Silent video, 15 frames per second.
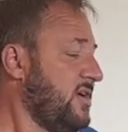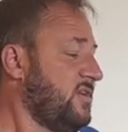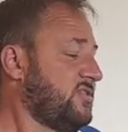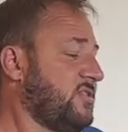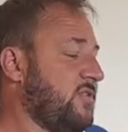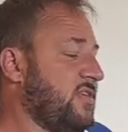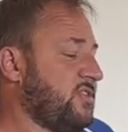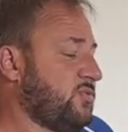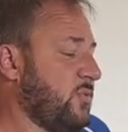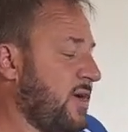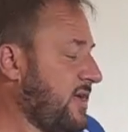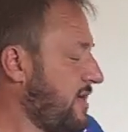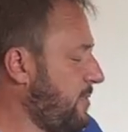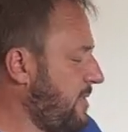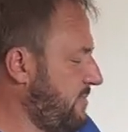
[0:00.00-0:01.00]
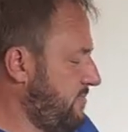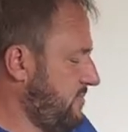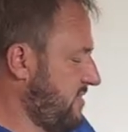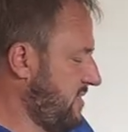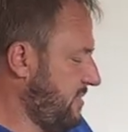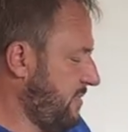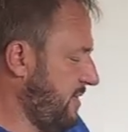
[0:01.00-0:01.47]
So this way, come on
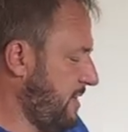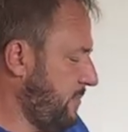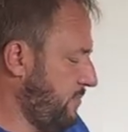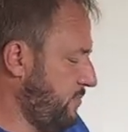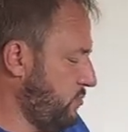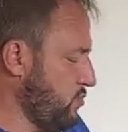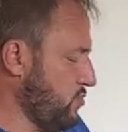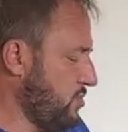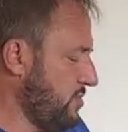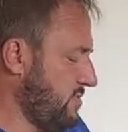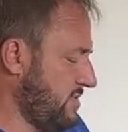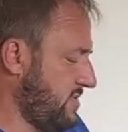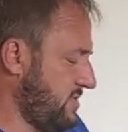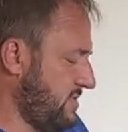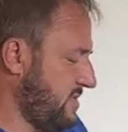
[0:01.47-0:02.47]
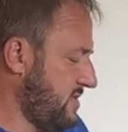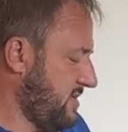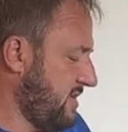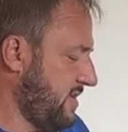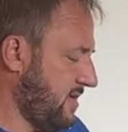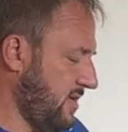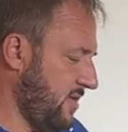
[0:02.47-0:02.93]
up.
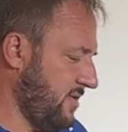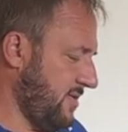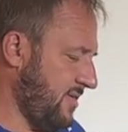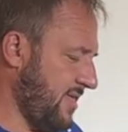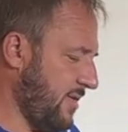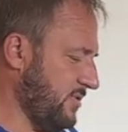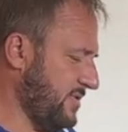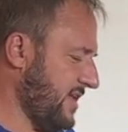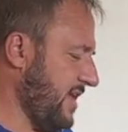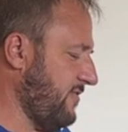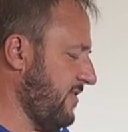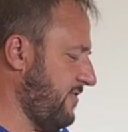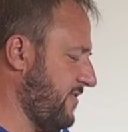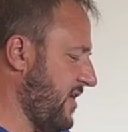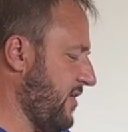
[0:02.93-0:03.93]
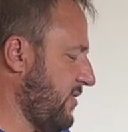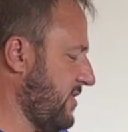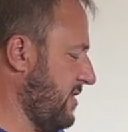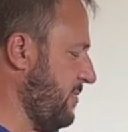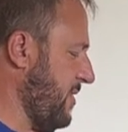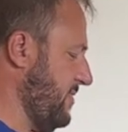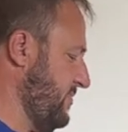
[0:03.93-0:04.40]
That was kind of a fail.
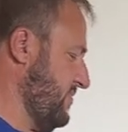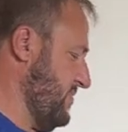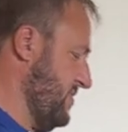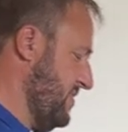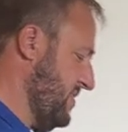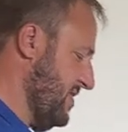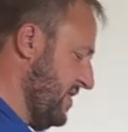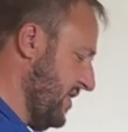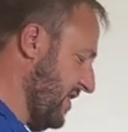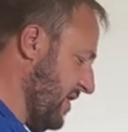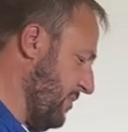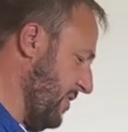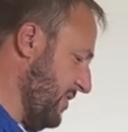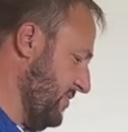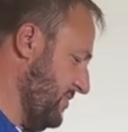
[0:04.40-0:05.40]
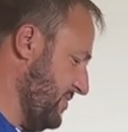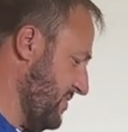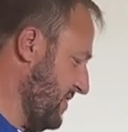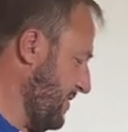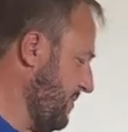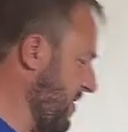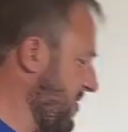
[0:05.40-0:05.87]
Come on, come
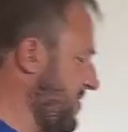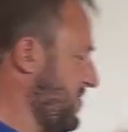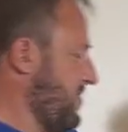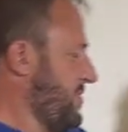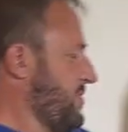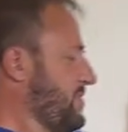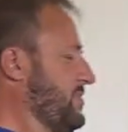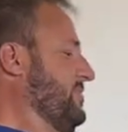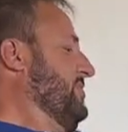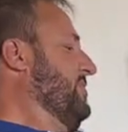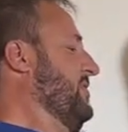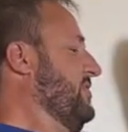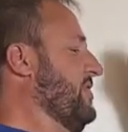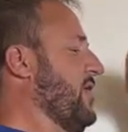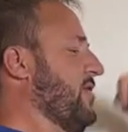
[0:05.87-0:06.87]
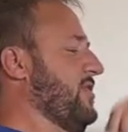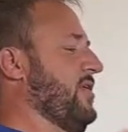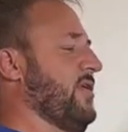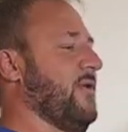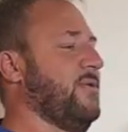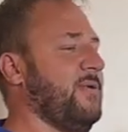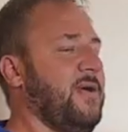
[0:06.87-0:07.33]
here. There you
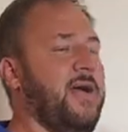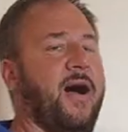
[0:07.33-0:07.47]
go.